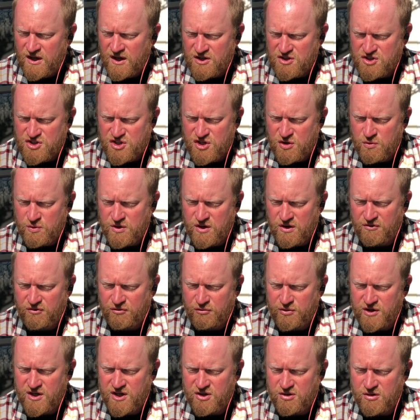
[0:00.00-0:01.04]
and so we are
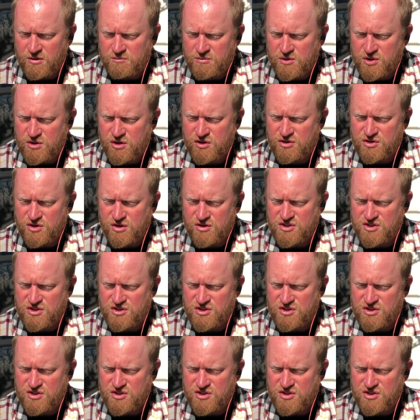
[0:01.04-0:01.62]
free to amuse